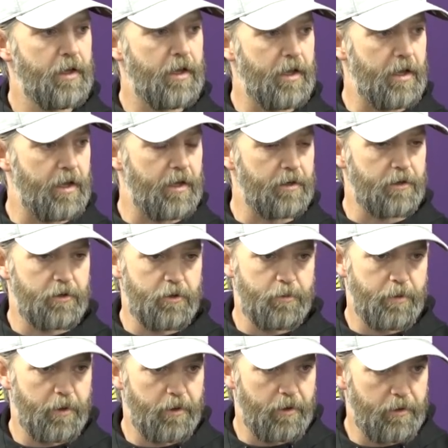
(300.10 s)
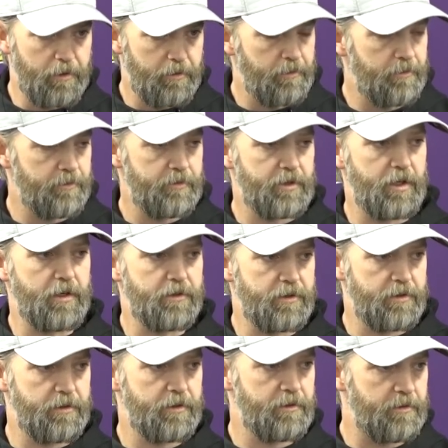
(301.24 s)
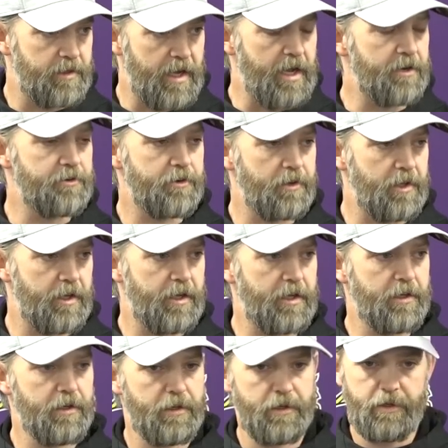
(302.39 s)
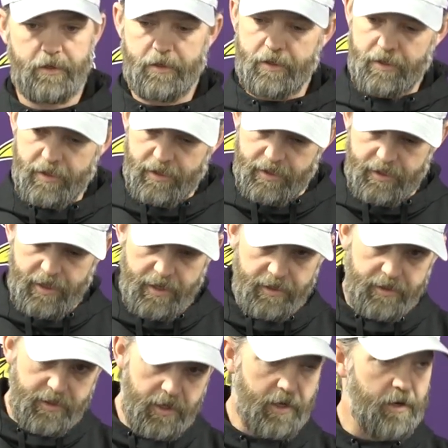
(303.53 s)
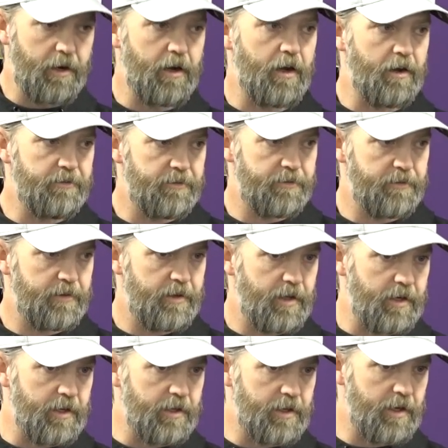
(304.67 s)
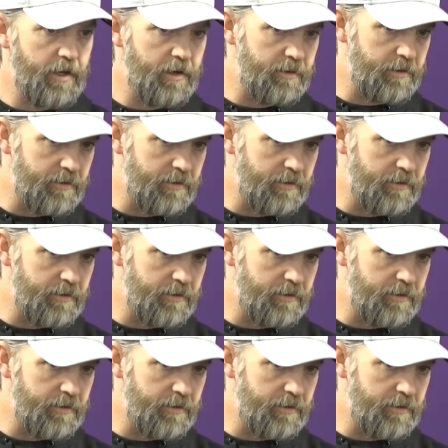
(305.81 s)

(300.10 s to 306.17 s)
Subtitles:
And Cooper just naturally, he got cut off and he kind of